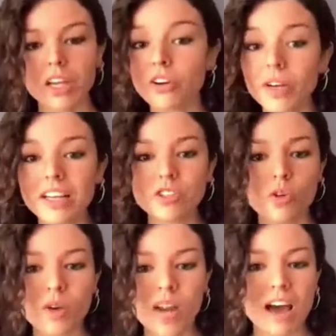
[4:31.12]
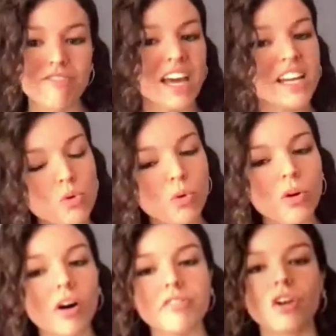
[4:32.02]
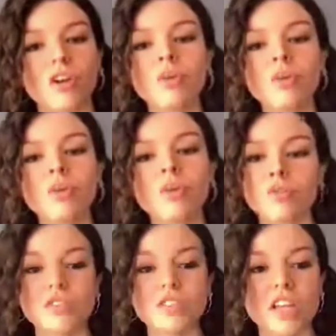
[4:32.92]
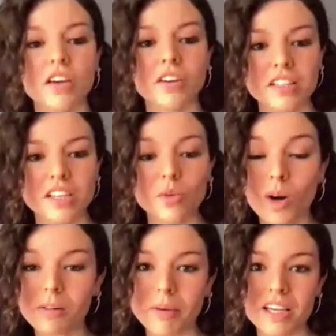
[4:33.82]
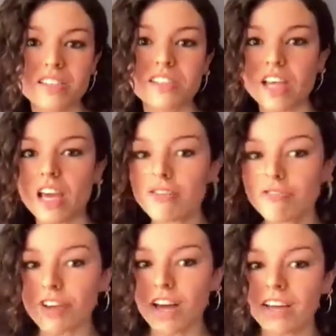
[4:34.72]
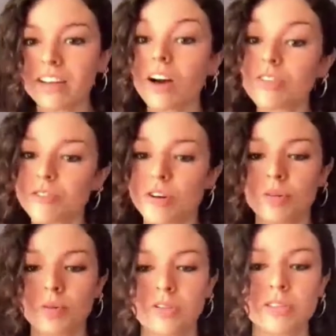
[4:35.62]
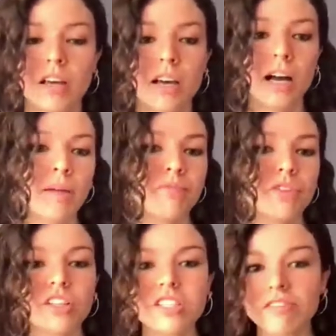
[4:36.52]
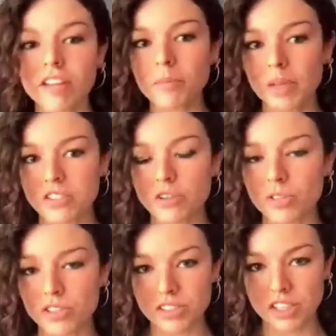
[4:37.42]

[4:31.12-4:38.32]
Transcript: They currently don't have any tool of their own to stay connected while being safe and autonomous. Not developing social